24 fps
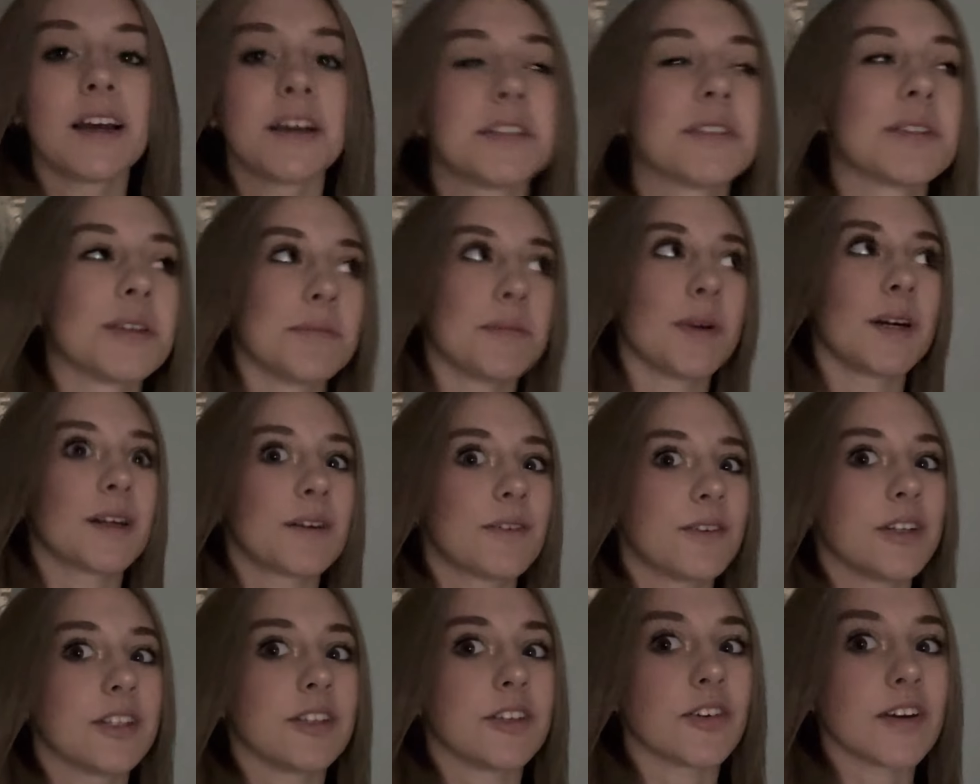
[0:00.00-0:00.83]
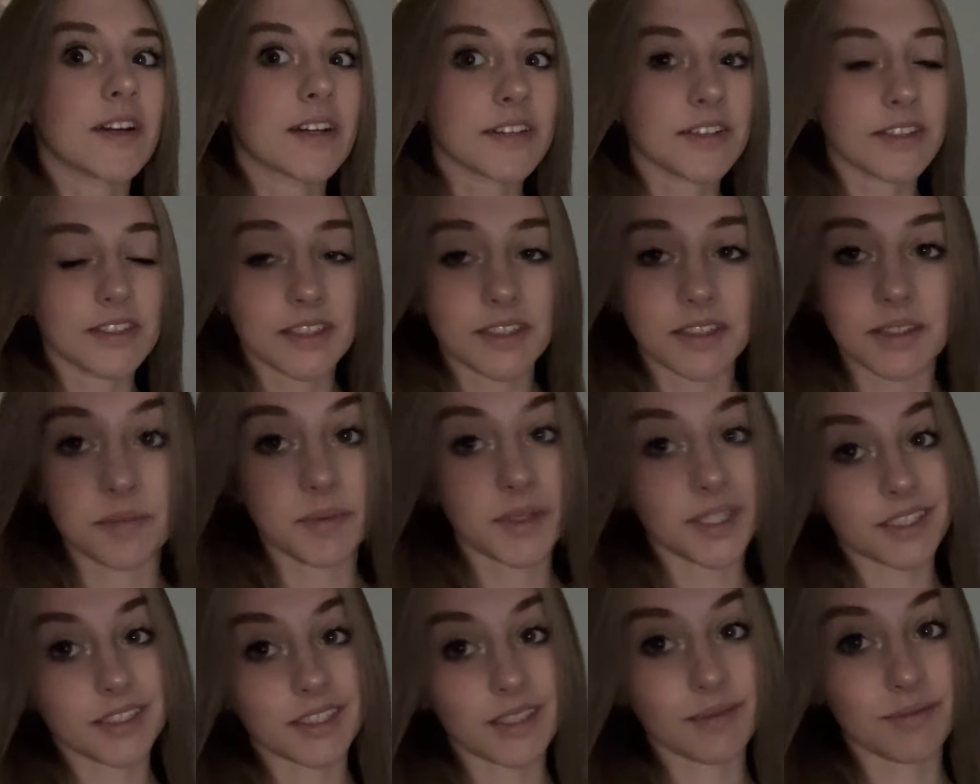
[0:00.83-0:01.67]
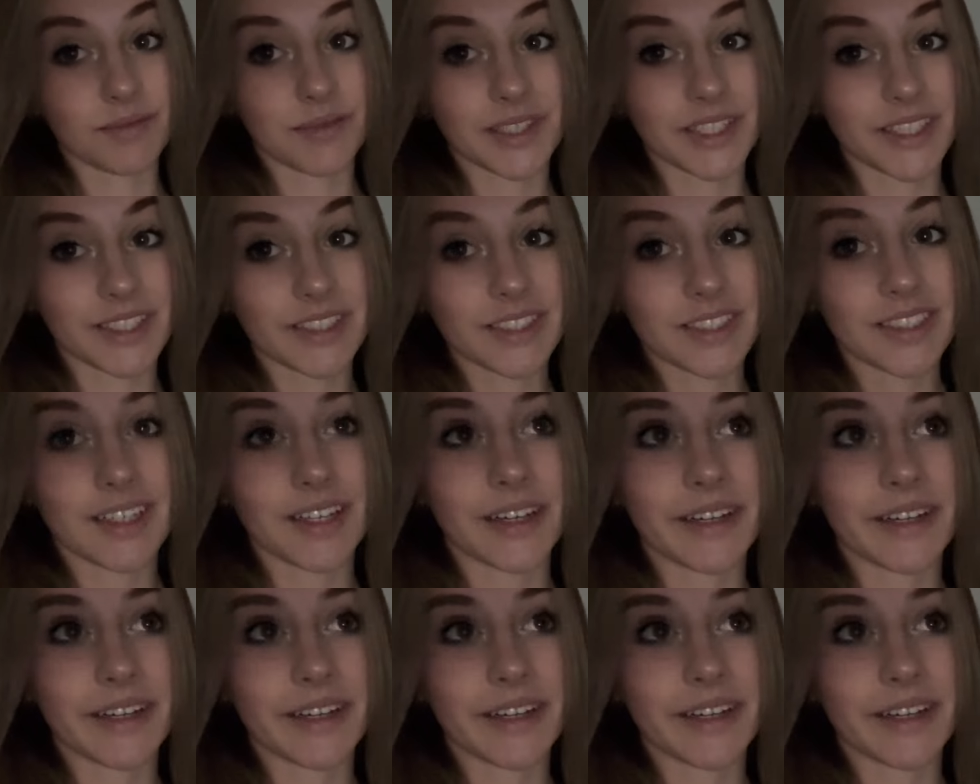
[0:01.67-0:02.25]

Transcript: So I'm not going directly to the piercing place.